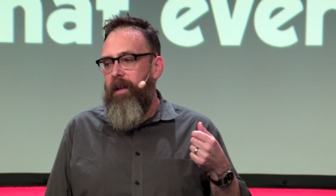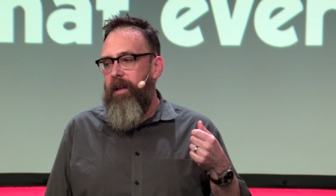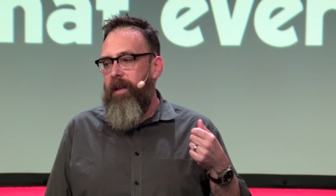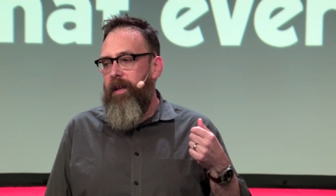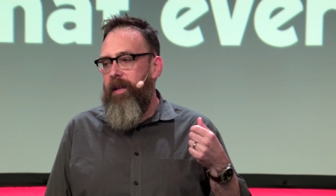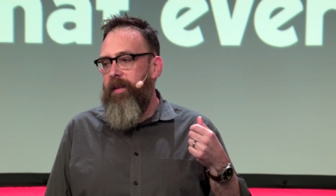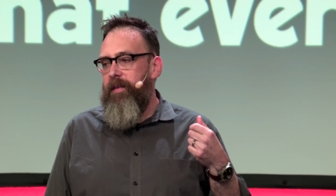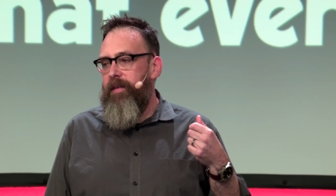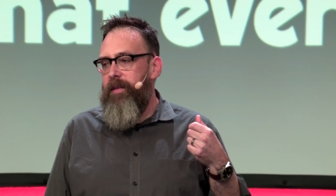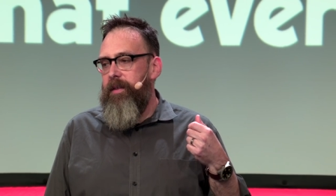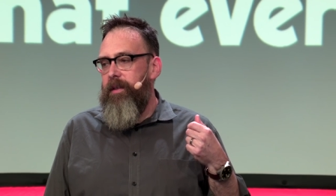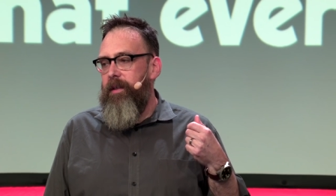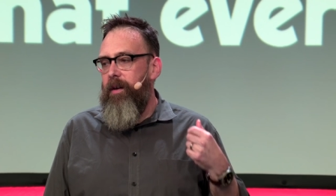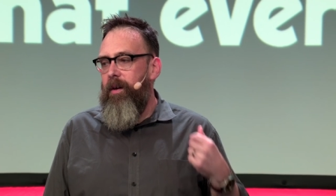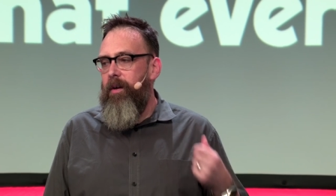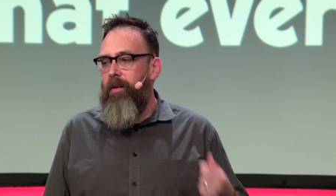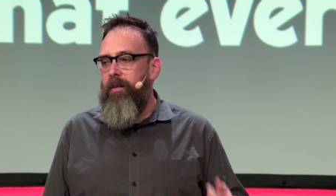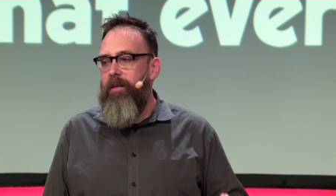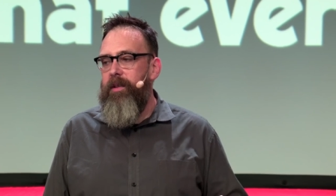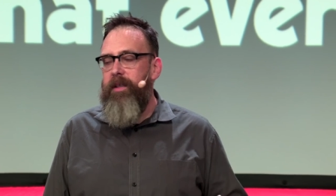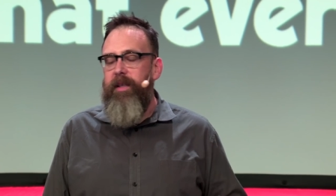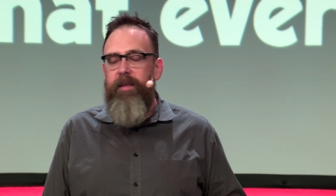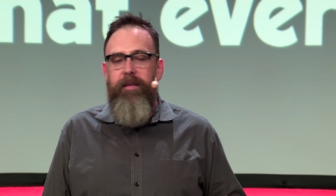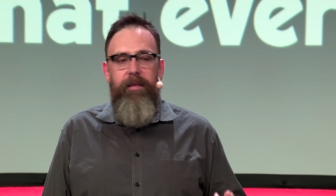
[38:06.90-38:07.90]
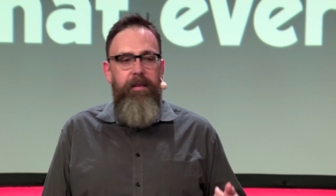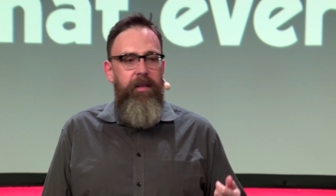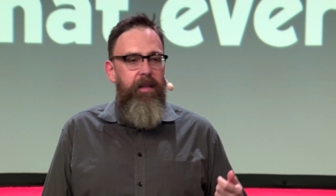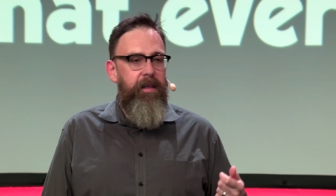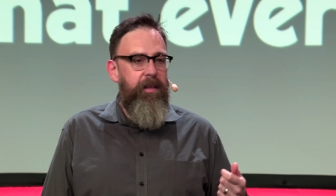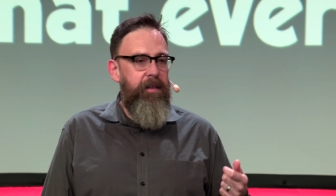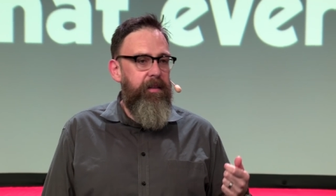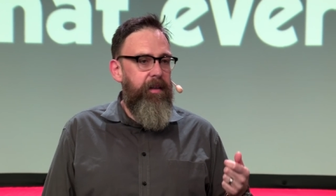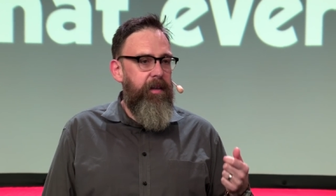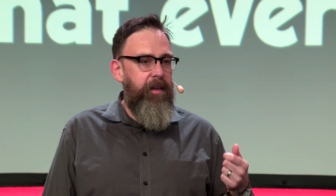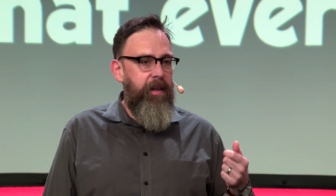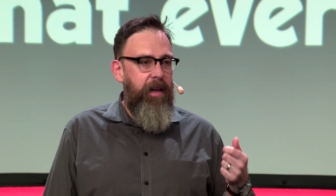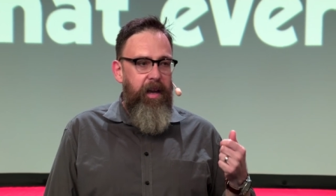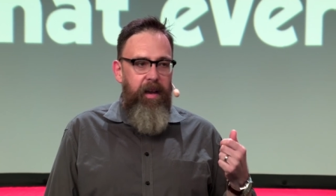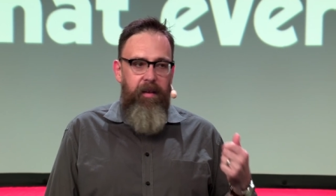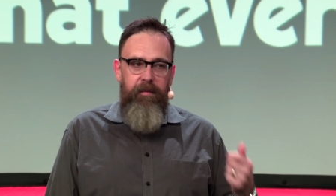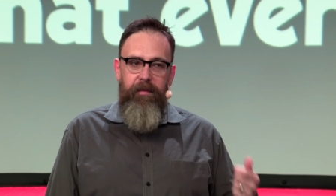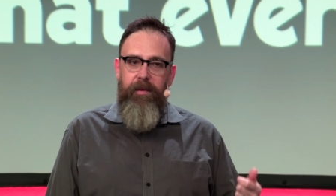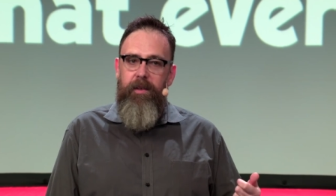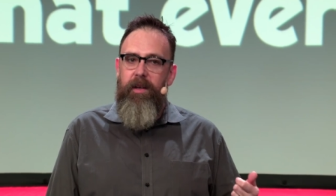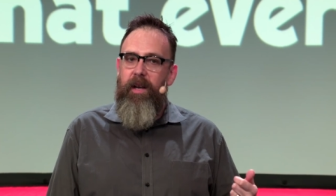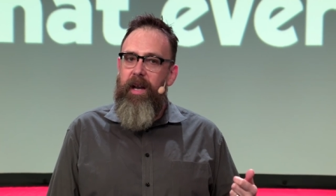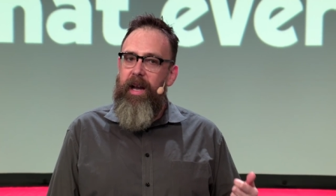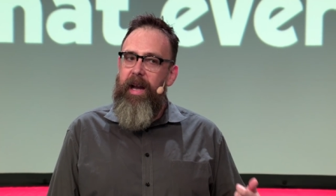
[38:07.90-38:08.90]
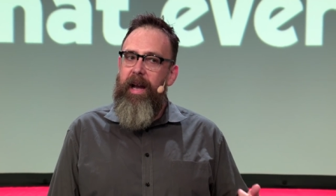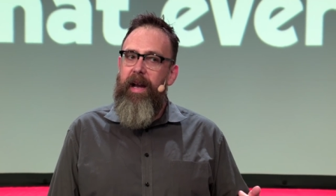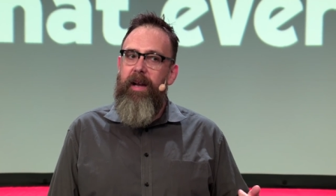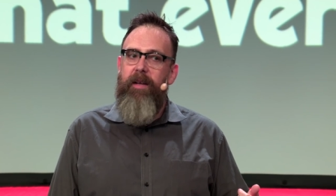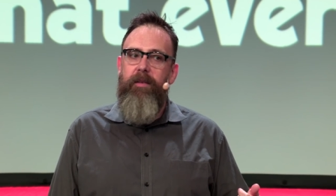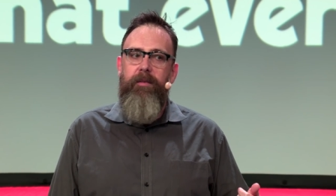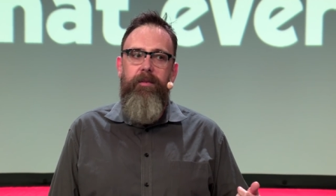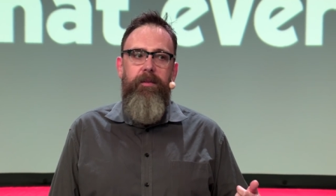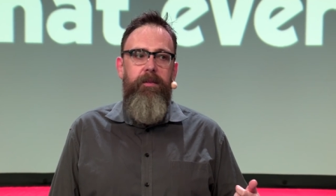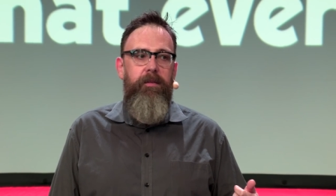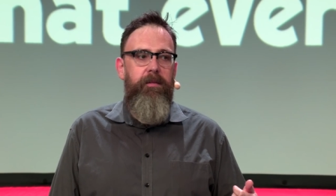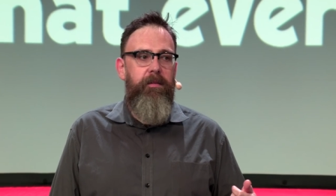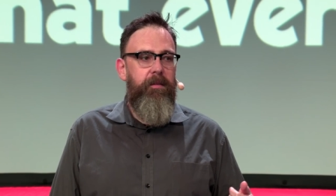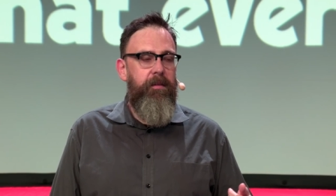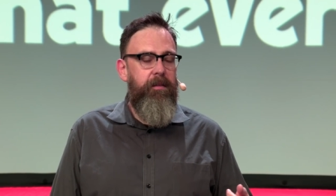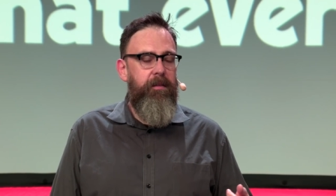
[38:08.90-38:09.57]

it's the only thing that ever has.